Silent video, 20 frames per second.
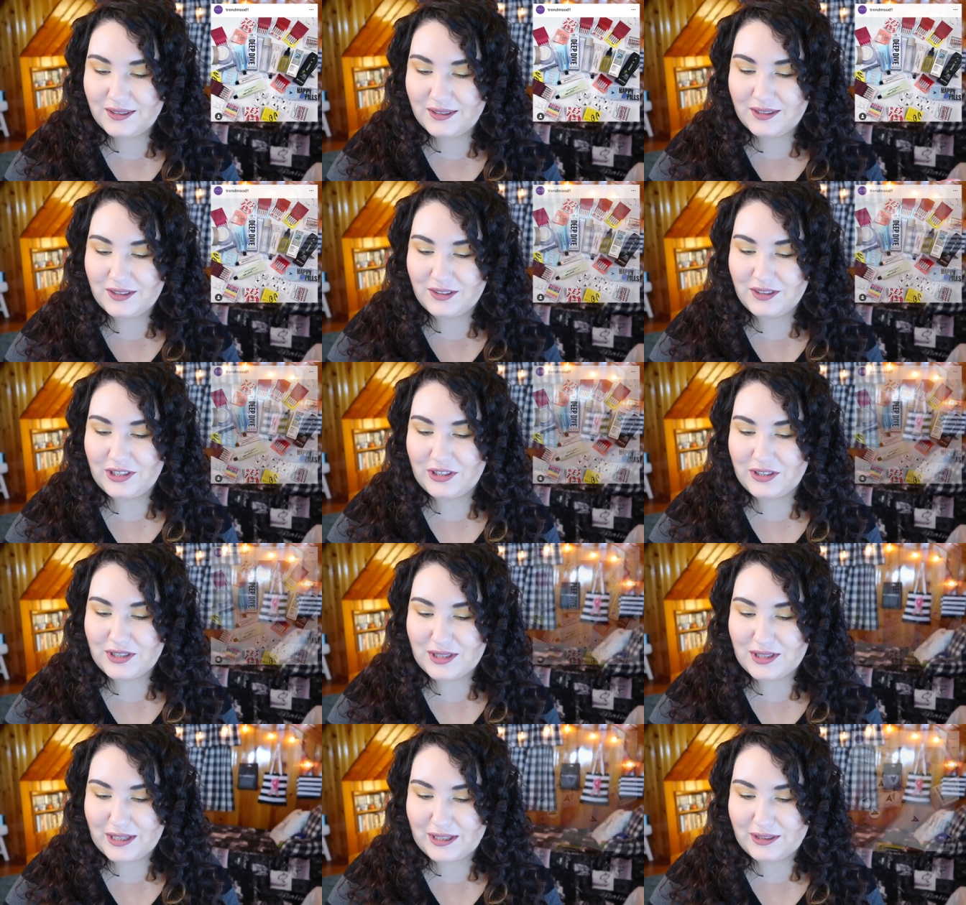So
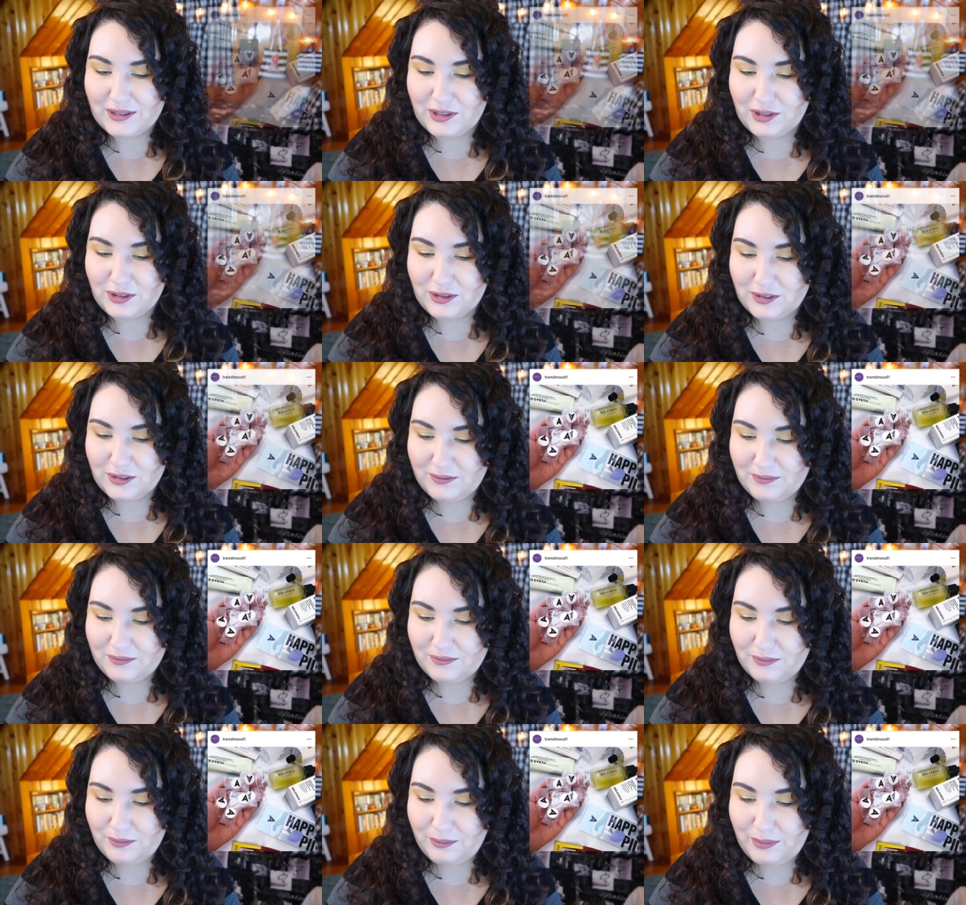there's like little
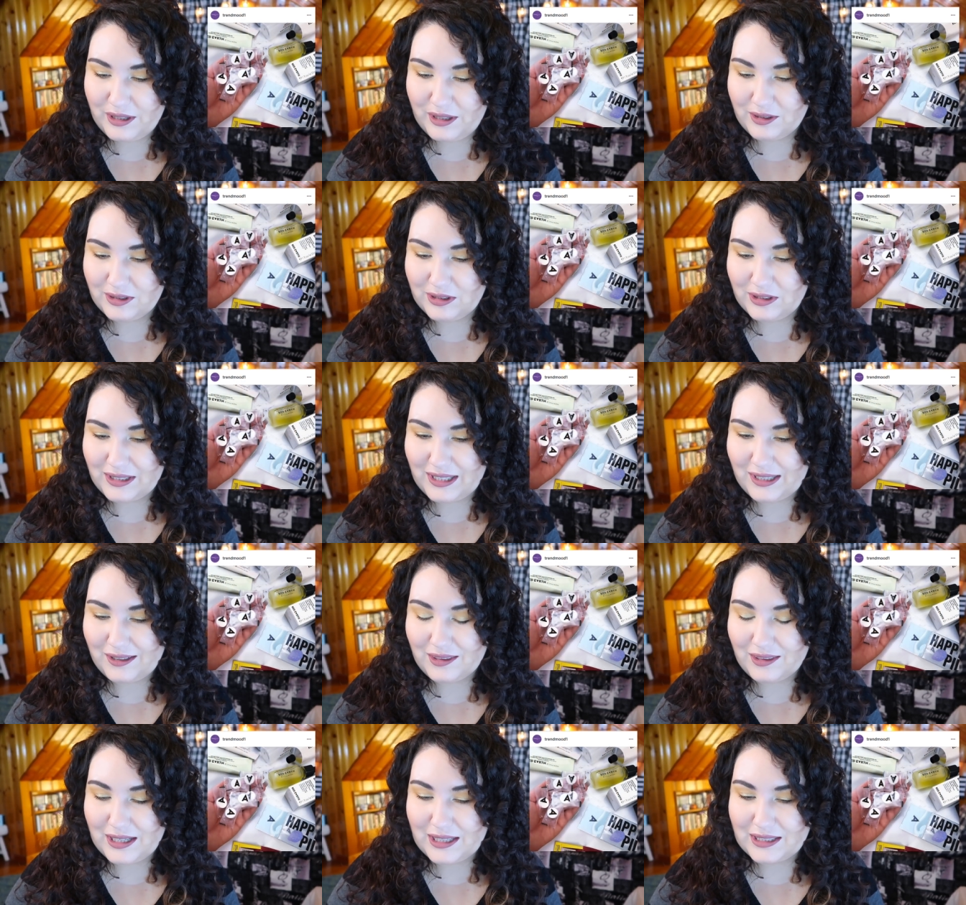pill
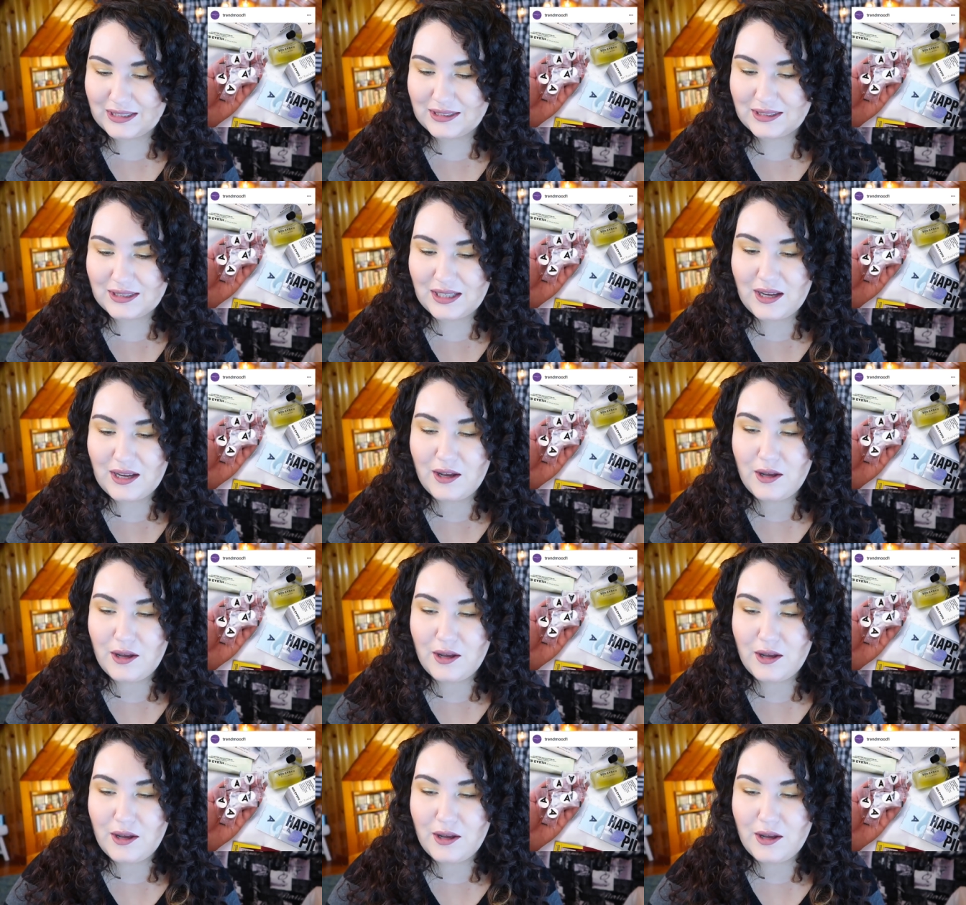looking things,